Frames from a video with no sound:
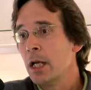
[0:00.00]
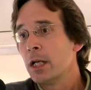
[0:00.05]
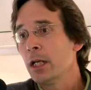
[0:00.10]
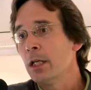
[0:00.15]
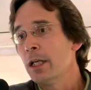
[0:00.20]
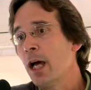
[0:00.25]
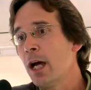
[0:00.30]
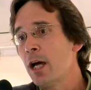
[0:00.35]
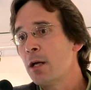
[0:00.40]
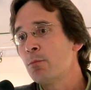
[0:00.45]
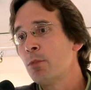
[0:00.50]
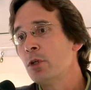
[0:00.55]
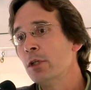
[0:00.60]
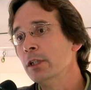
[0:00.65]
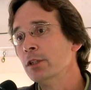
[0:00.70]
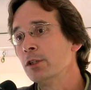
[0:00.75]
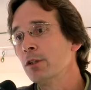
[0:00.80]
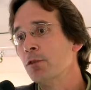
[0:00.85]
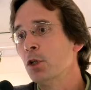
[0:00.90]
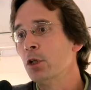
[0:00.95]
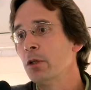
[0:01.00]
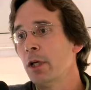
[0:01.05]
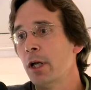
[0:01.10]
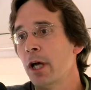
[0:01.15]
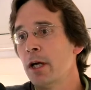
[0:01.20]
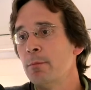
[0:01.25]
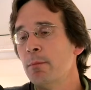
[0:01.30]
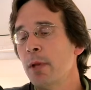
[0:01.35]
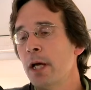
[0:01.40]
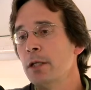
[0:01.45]
Libraries of
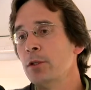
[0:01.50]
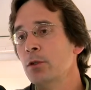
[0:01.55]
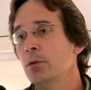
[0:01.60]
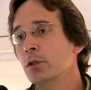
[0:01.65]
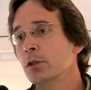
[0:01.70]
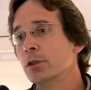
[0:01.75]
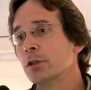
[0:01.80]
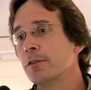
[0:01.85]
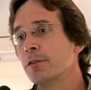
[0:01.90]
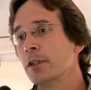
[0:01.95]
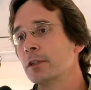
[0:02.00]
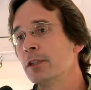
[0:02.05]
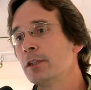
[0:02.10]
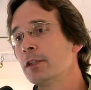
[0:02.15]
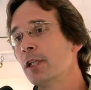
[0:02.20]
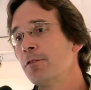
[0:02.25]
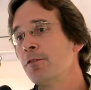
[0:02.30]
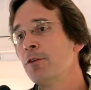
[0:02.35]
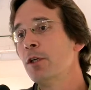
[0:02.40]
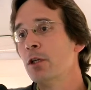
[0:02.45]
online manuals of the stuff